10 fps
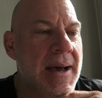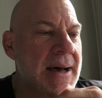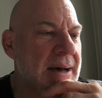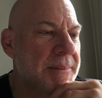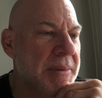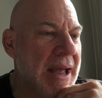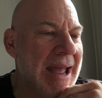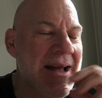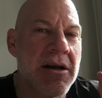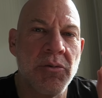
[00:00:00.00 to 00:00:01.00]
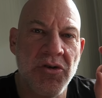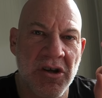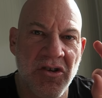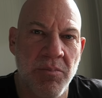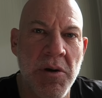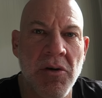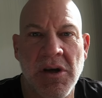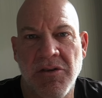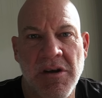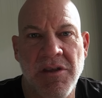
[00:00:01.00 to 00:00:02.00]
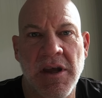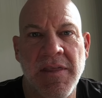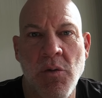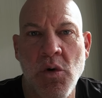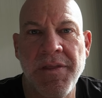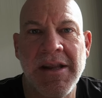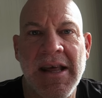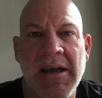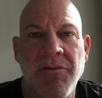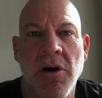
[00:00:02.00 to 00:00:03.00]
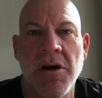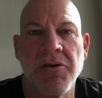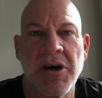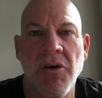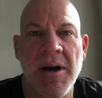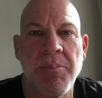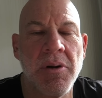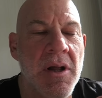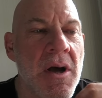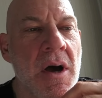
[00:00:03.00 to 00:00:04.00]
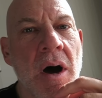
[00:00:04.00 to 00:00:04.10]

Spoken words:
And it was experience, I think, that won the day for Andre Greipel.